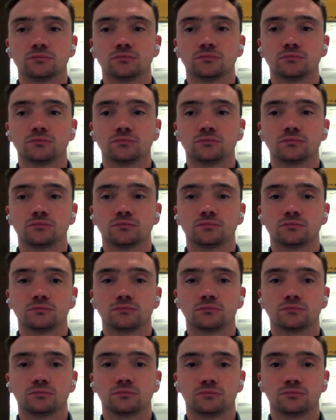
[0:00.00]

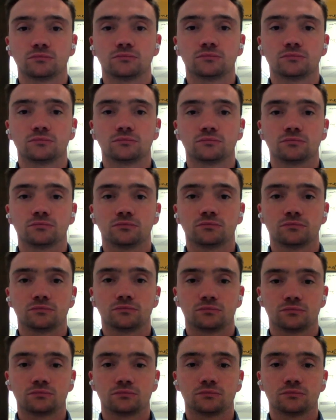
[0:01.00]

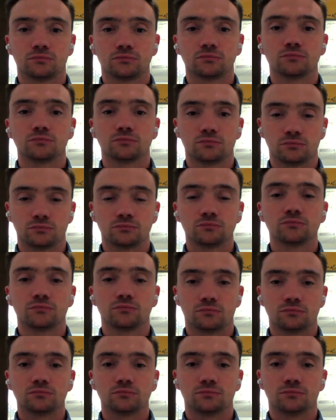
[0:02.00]

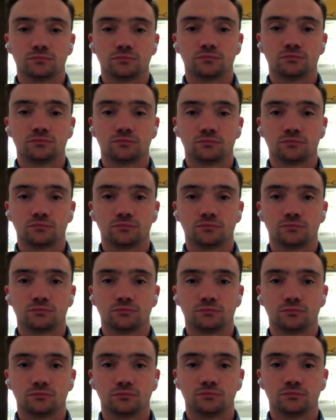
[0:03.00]

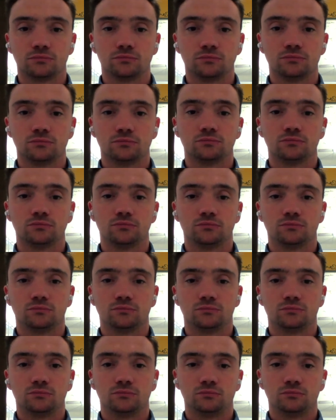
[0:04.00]

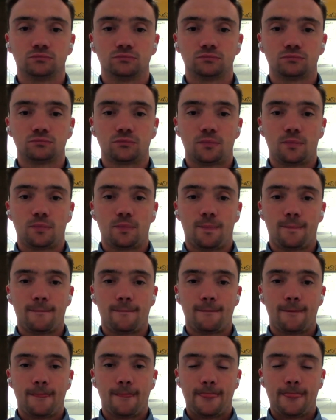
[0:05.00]

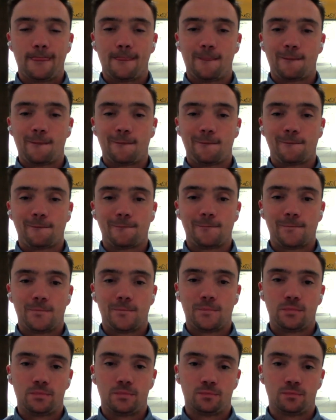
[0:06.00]
[no speech]